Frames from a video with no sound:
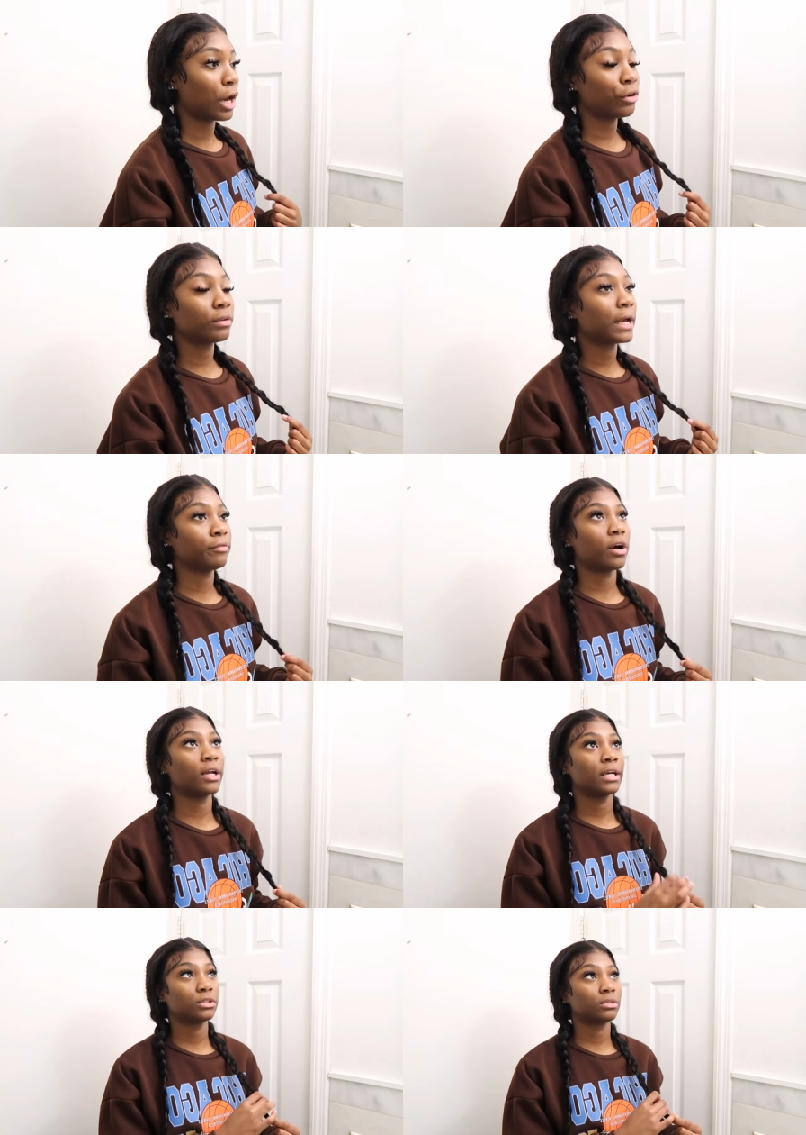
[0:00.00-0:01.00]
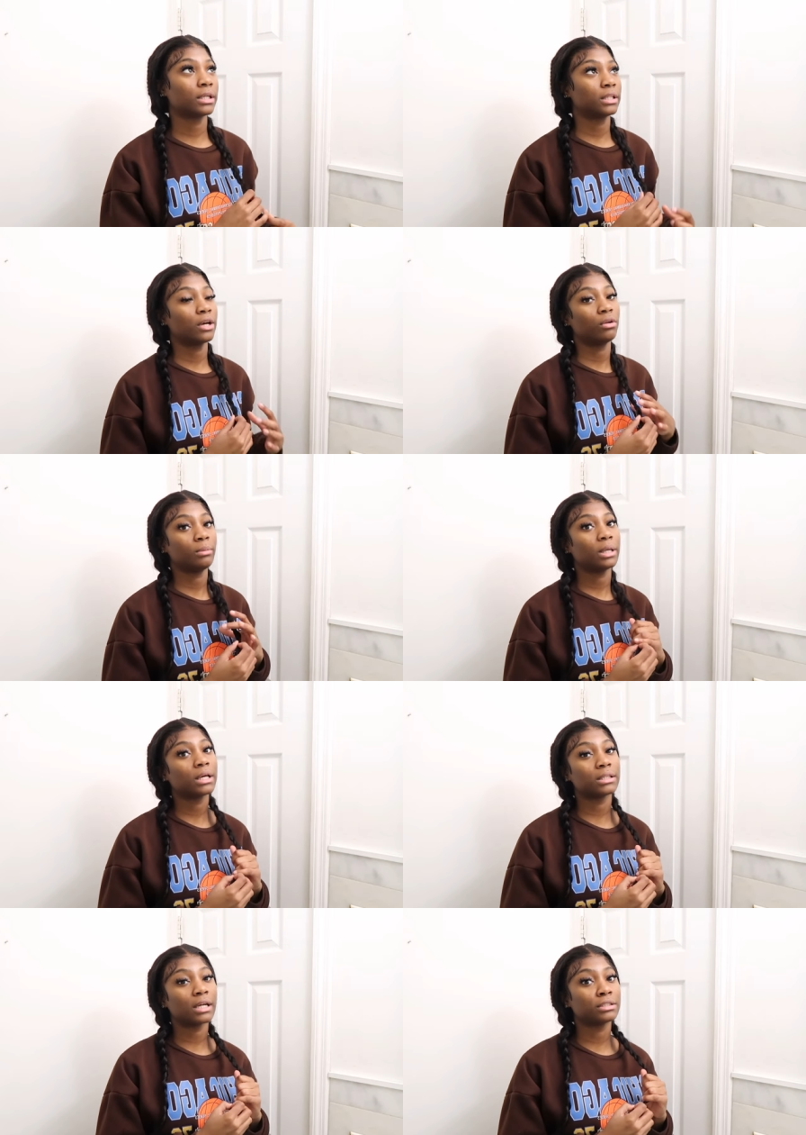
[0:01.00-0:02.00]
I don't like vlogging at school like that only
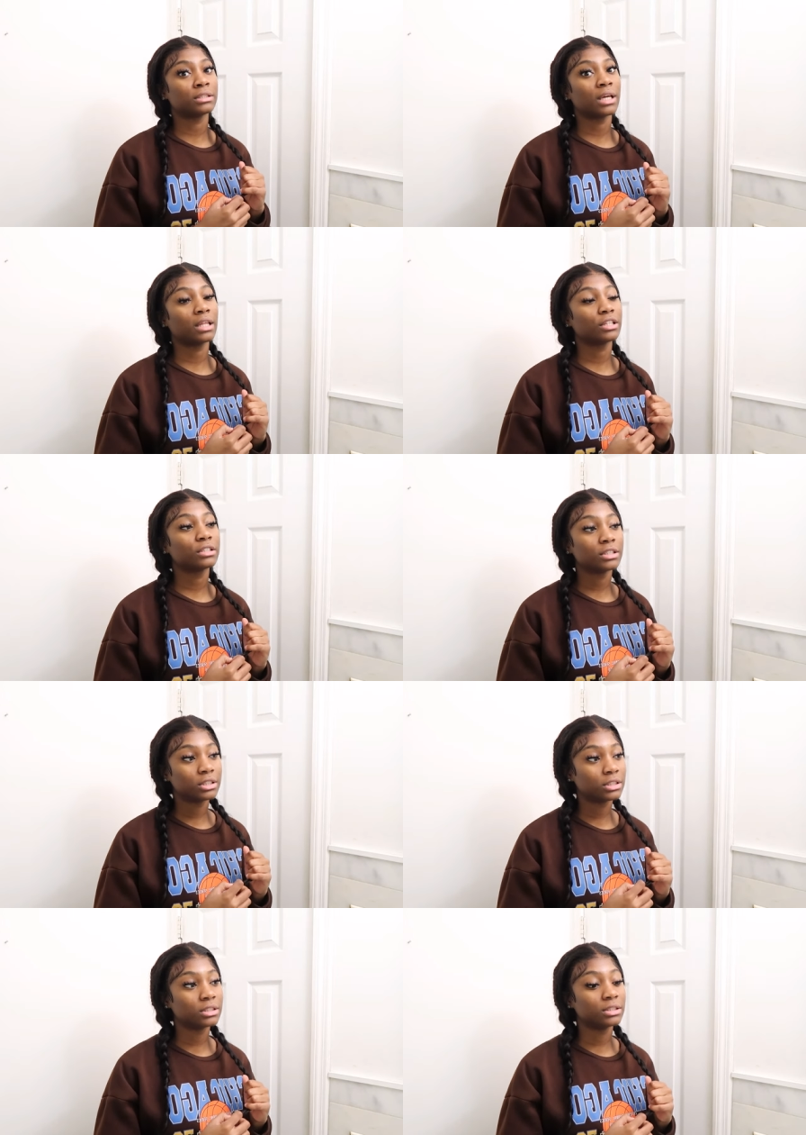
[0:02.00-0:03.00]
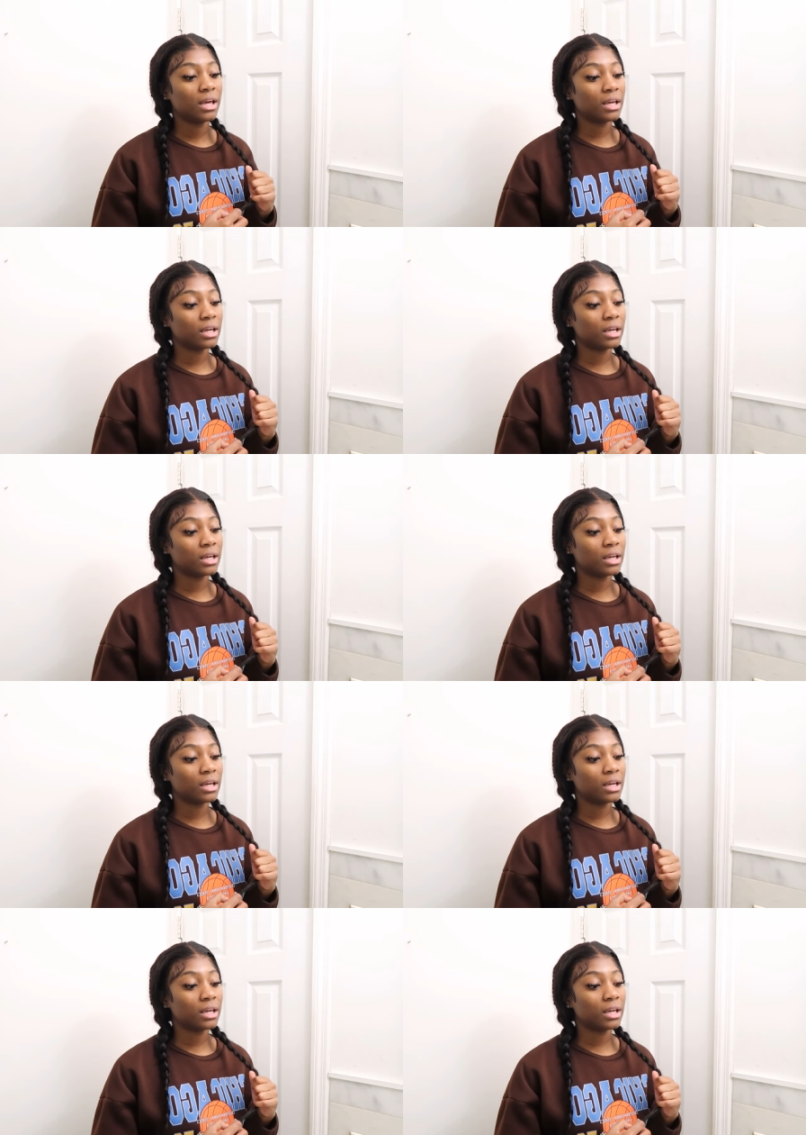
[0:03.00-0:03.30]
because I just hate the attention